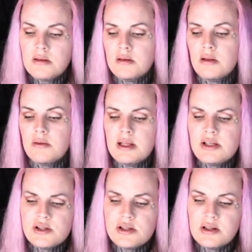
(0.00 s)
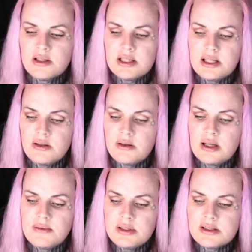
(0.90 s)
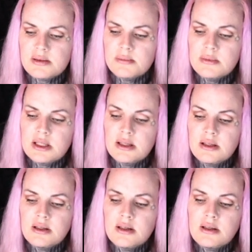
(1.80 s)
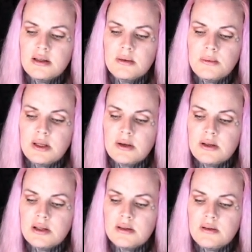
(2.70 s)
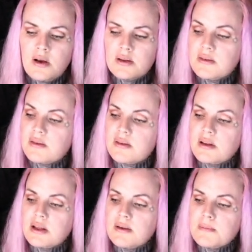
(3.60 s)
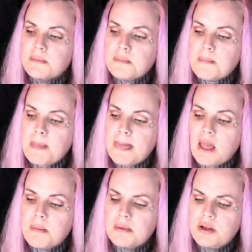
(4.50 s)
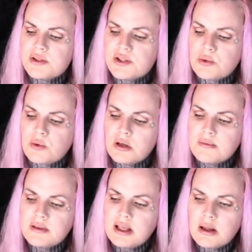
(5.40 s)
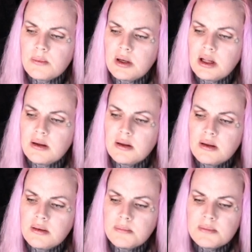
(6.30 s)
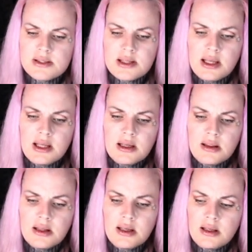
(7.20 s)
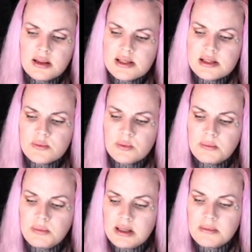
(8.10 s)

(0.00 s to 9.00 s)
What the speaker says: No, that just looks like you're having some weird dots. But you sort of get what I'm saying, I think. This would be